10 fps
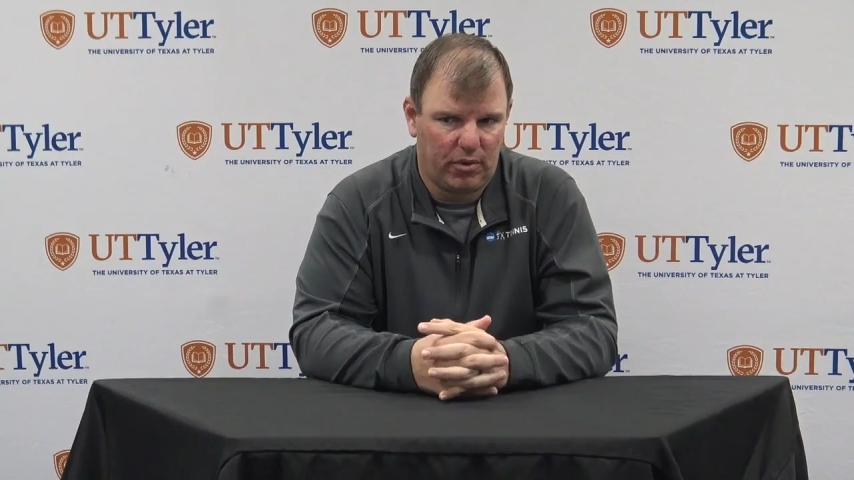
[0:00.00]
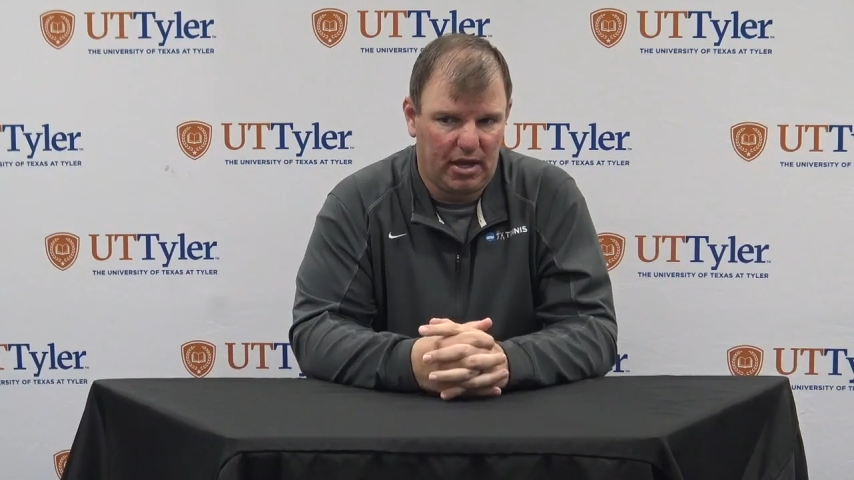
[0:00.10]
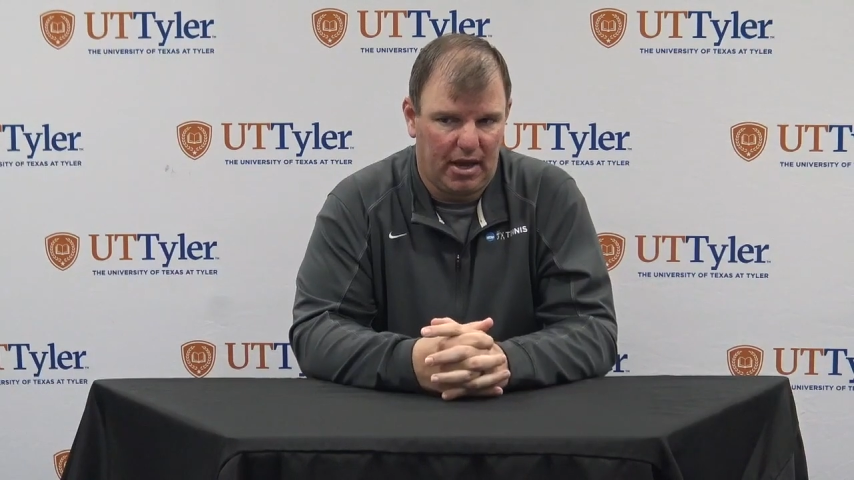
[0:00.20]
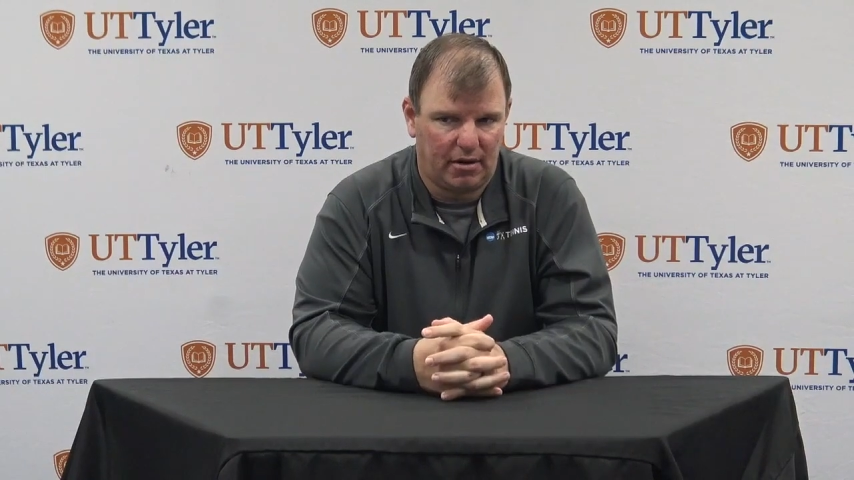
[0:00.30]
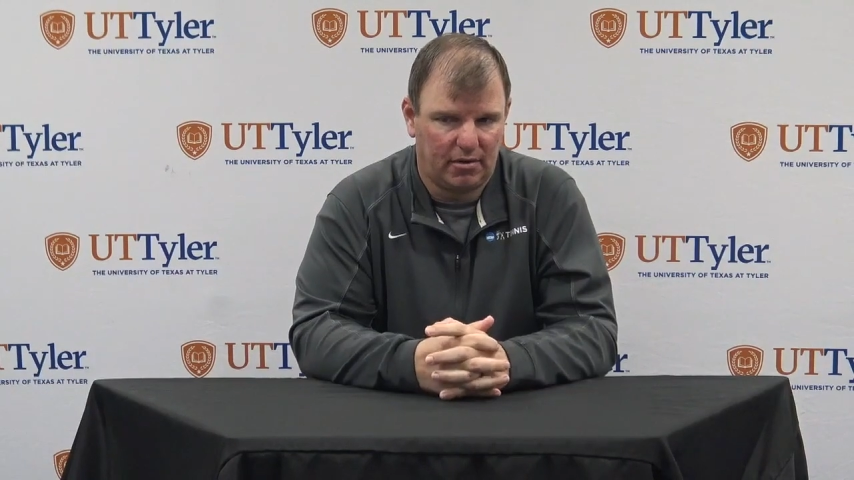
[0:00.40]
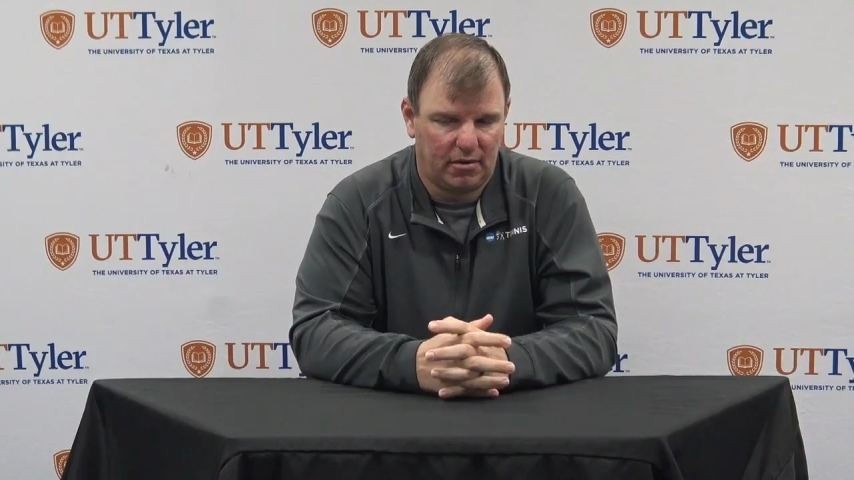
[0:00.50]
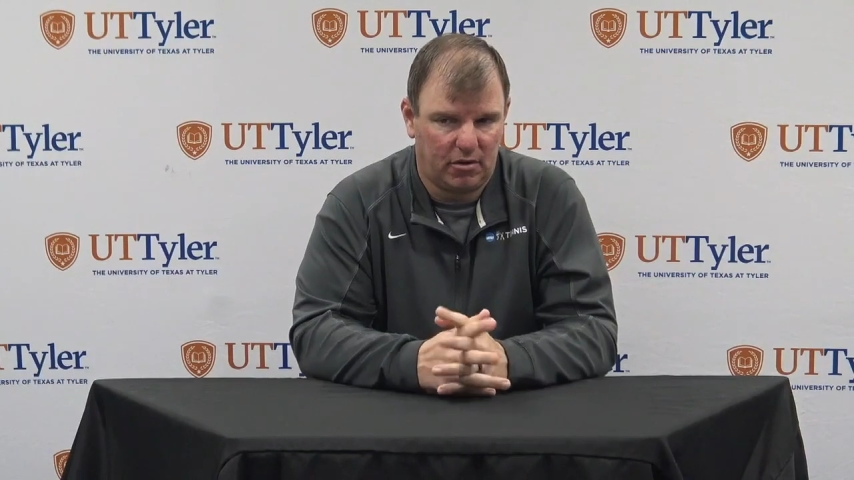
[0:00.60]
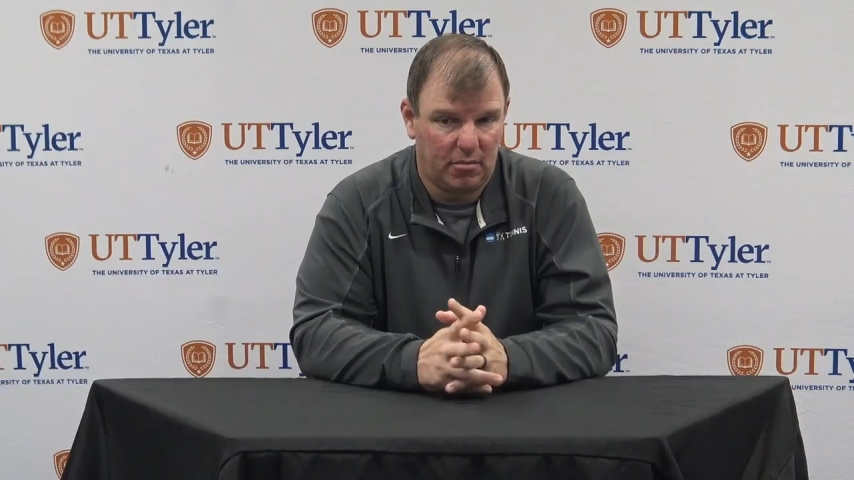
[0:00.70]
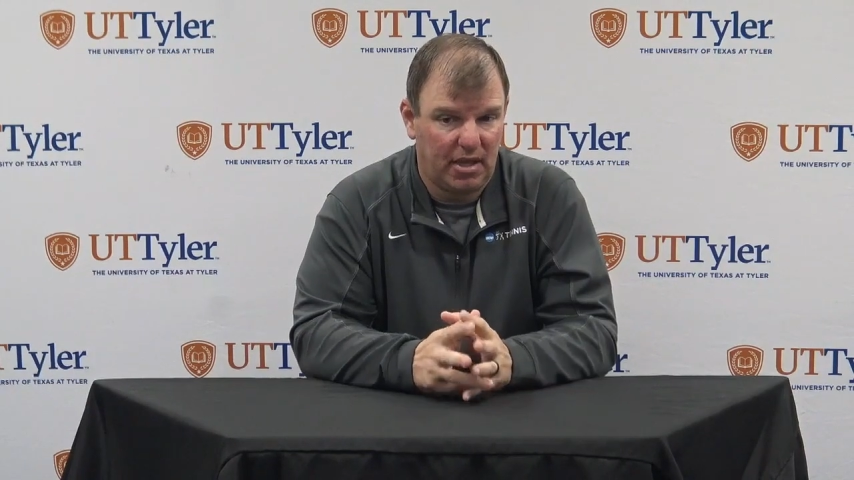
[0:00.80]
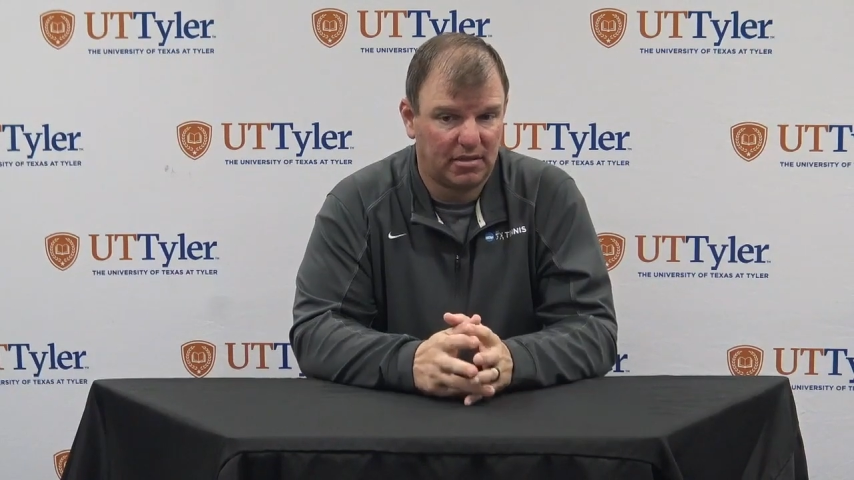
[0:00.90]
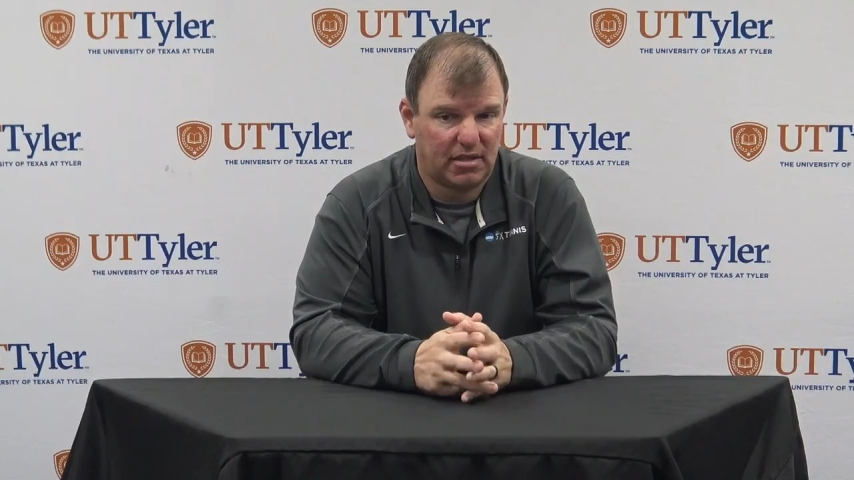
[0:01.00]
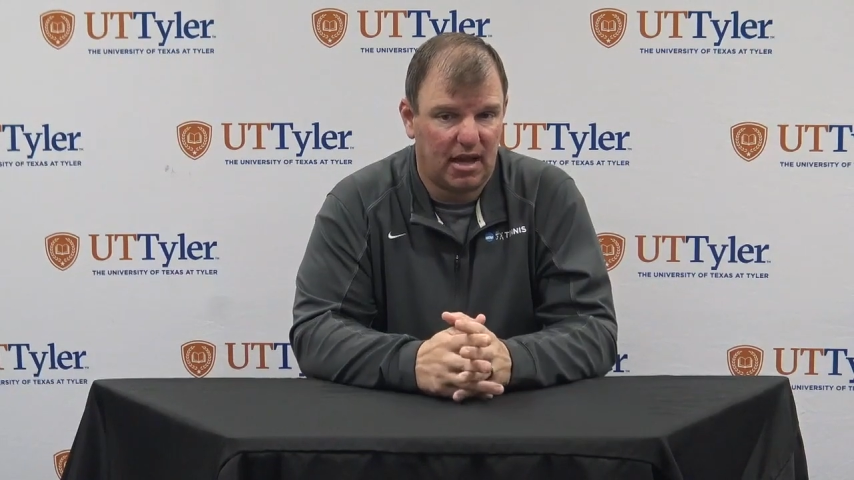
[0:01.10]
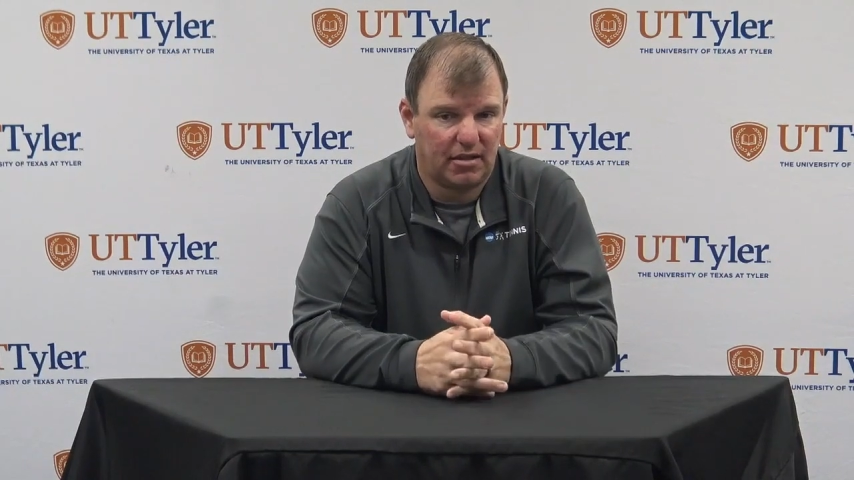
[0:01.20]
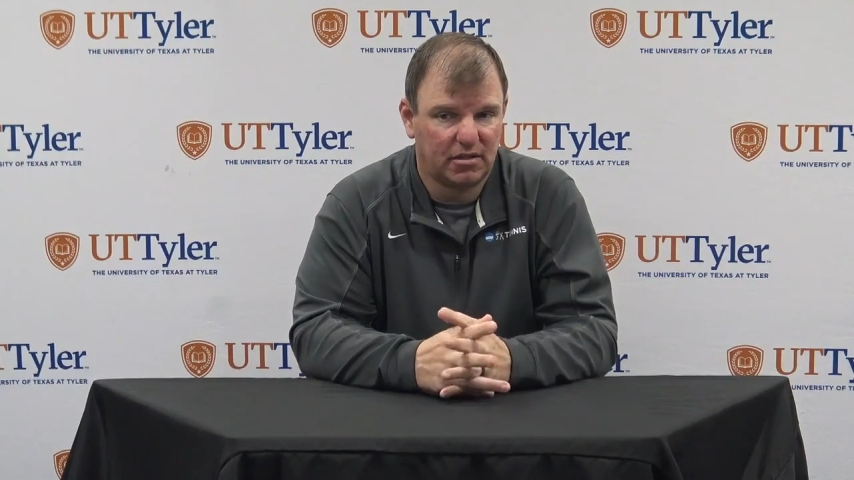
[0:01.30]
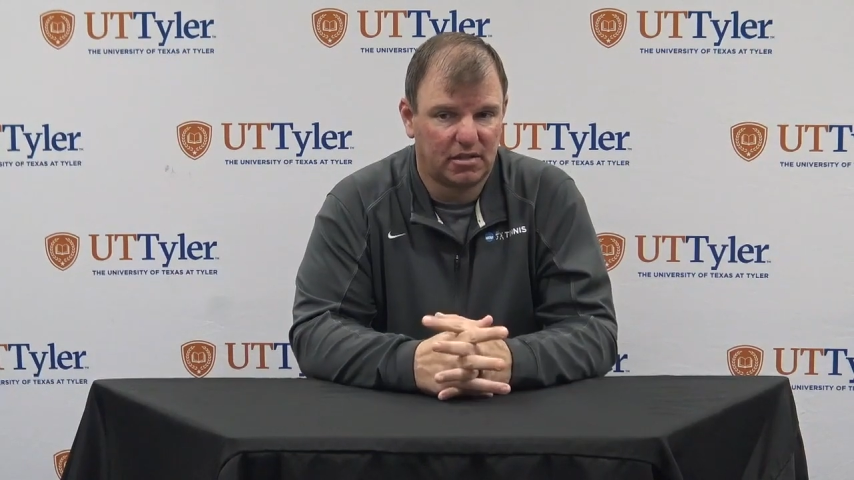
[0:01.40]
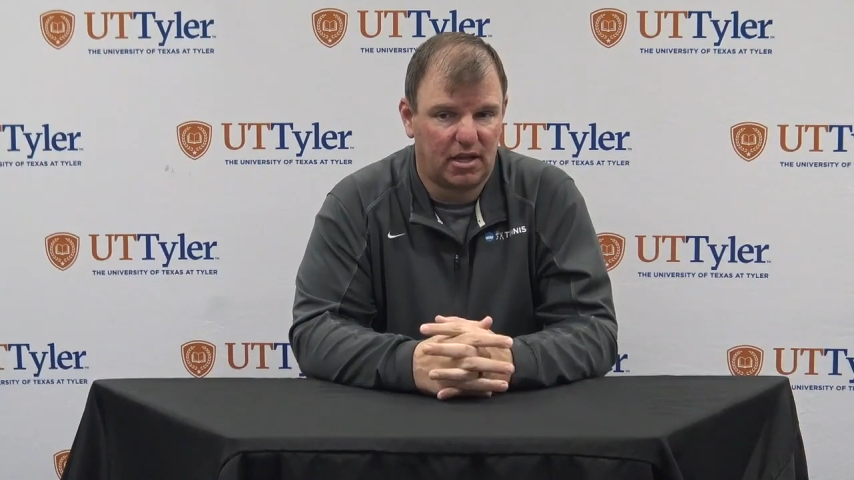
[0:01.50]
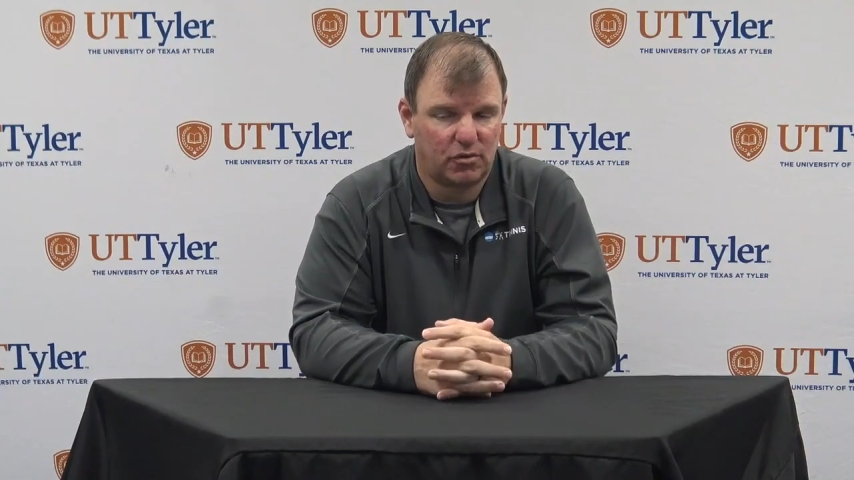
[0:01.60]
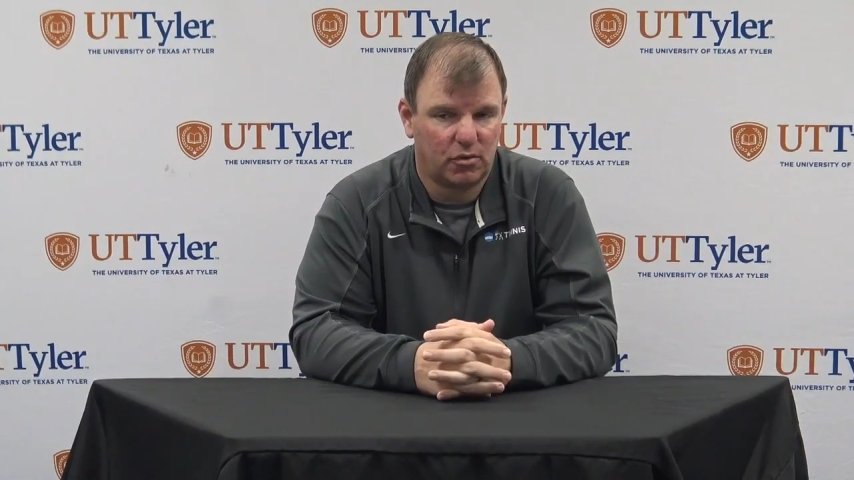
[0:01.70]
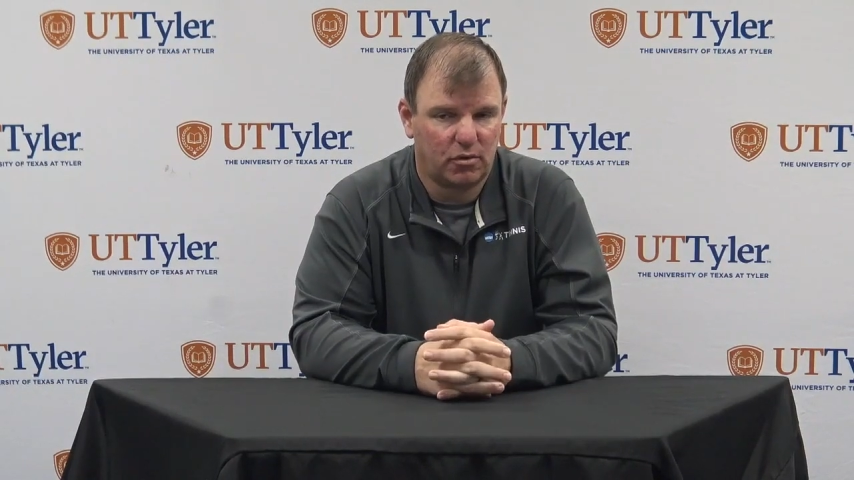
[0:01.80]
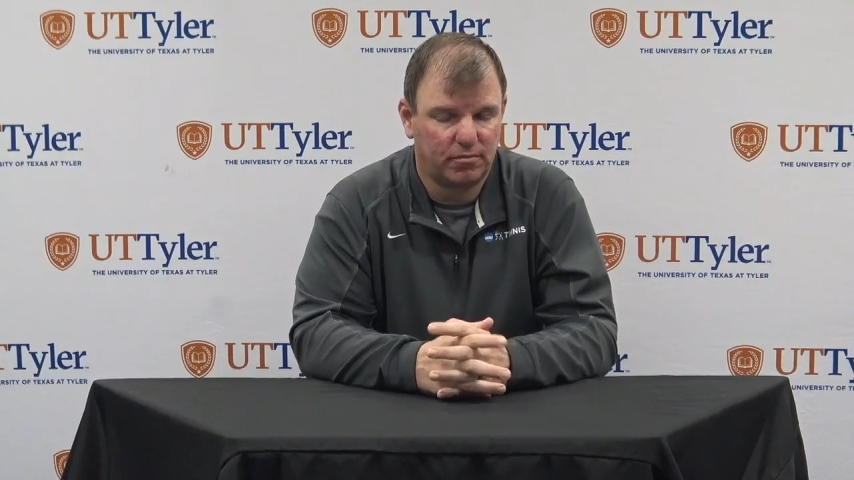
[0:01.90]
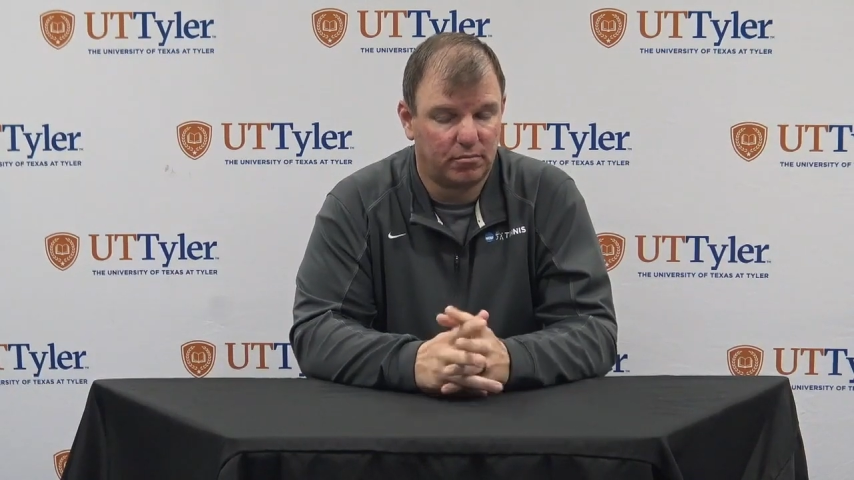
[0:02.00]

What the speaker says: we got on the men's side, the schedule,